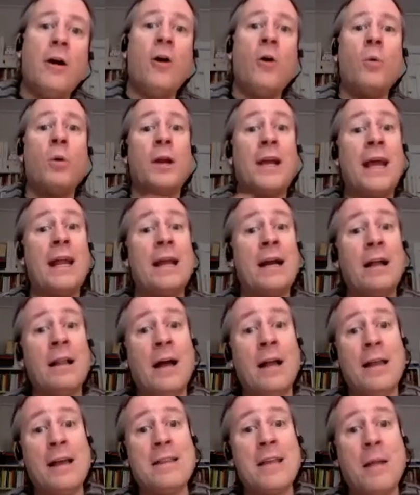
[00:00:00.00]
oh, we're getting a
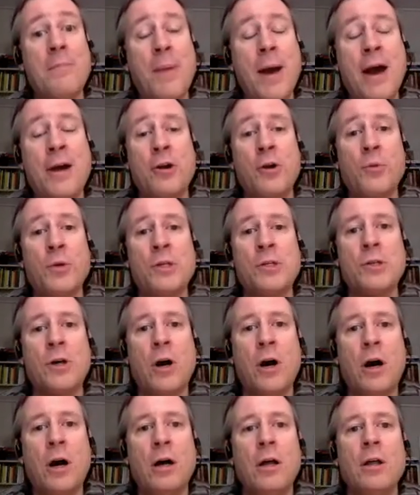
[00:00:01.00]
lot like that pattern we
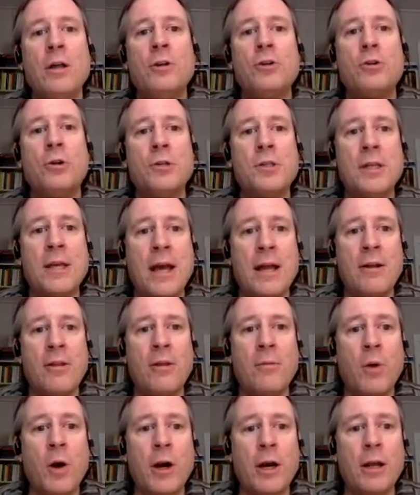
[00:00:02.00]
saw towards the end of
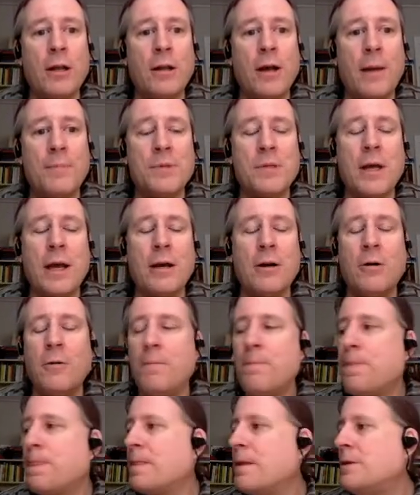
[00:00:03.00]
the market
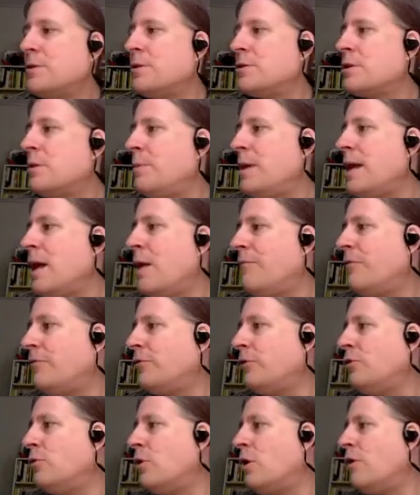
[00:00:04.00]
upcycle. So it's going to be helpful
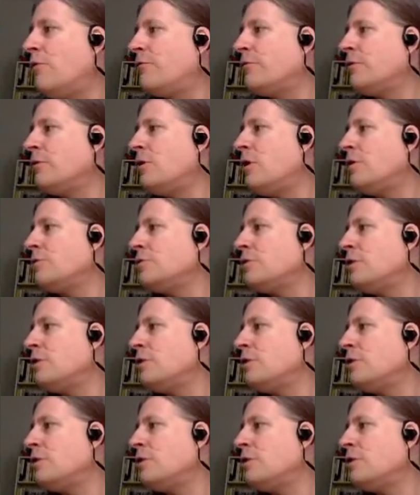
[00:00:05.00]
to you all for the long